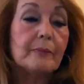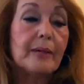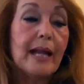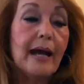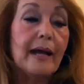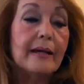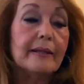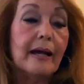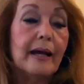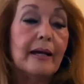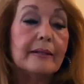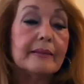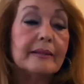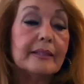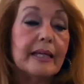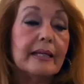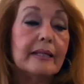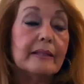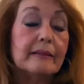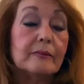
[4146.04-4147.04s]
But I
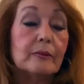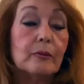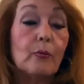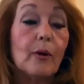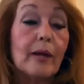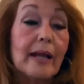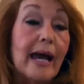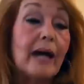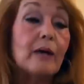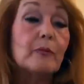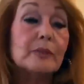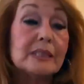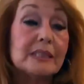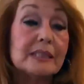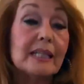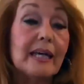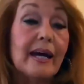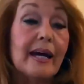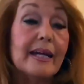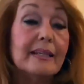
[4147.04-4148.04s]
think what I would
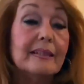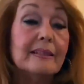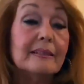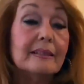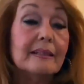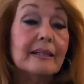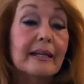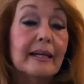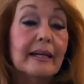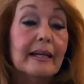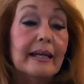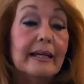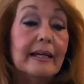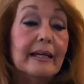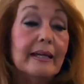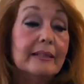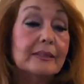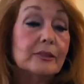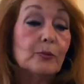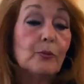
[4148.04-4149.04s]
say,
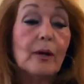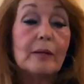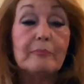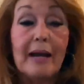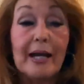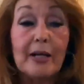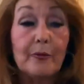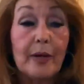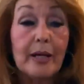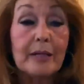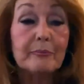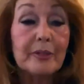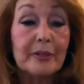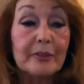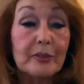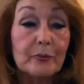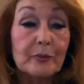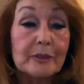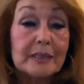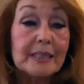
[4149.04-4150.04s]
and it's what my
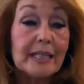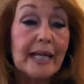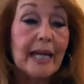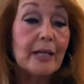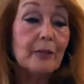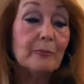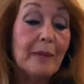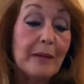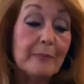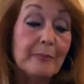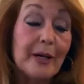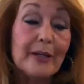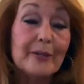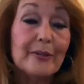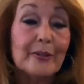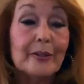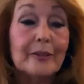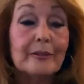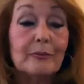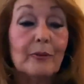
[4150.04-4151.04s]
grandmother would say, my
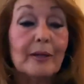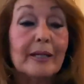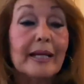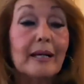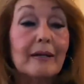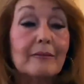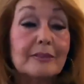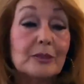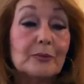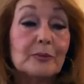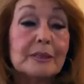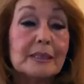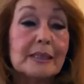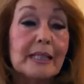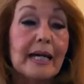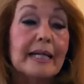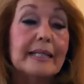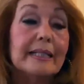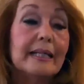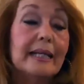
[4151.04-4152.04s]
mother, what Elvis would
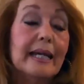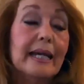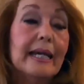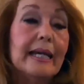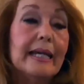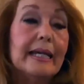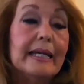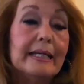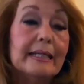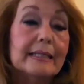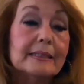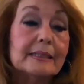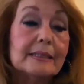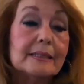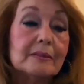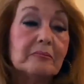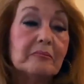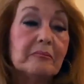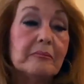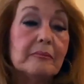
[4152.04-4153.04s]
say,
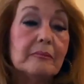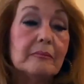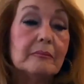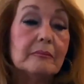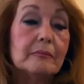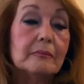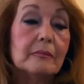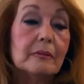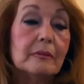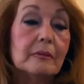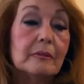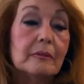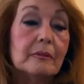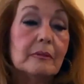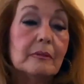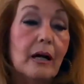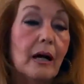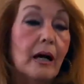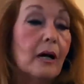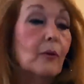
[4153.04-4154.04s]
is
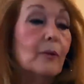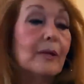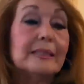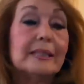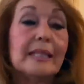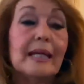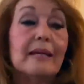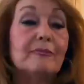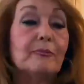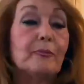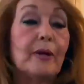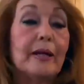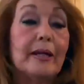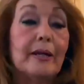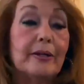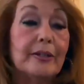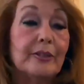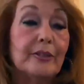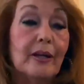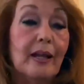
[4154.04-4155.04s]
always have
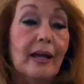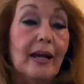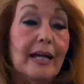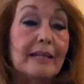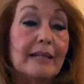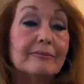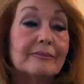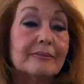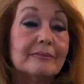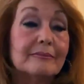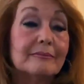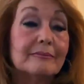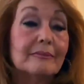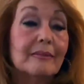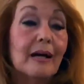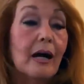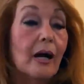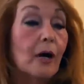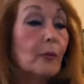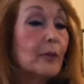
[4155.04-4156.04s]
prayer in your life.
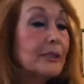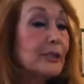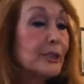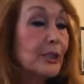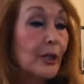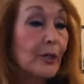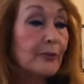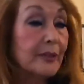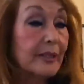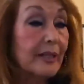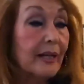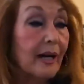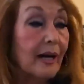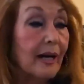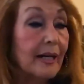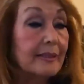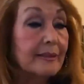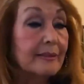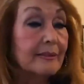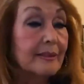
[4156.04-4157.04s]
Always turn to
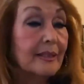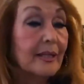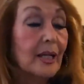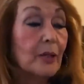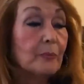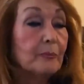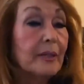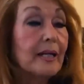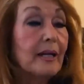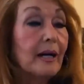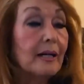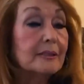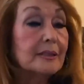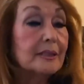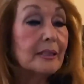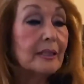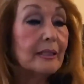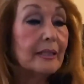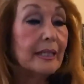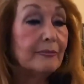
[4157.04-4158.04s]
God,
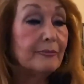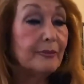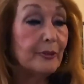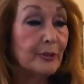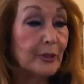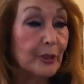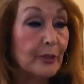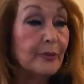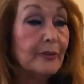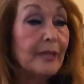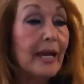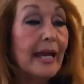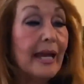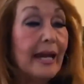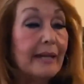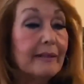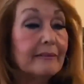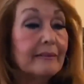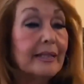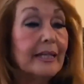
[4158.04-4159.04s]
because if you do
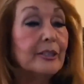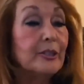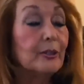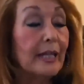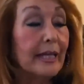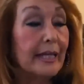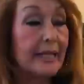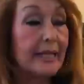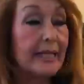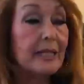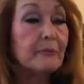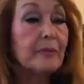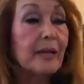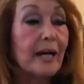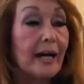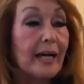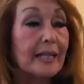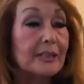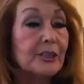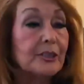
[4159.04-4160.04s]
that and you let him
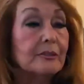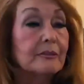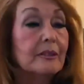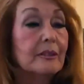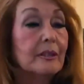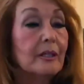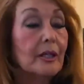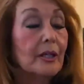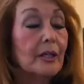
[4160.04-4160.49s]
guide you,